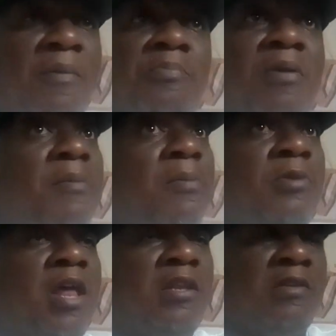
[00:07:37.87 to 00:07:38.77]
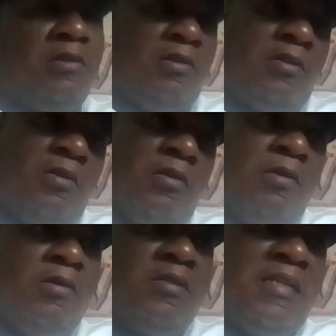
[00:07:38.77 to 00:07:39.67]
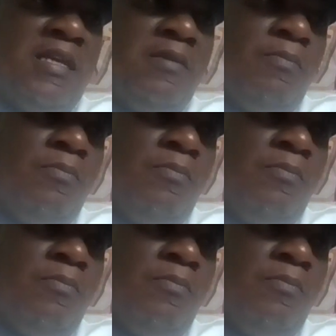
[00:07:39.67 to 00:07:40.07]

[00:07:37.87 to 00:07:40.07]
have a problem with that. See?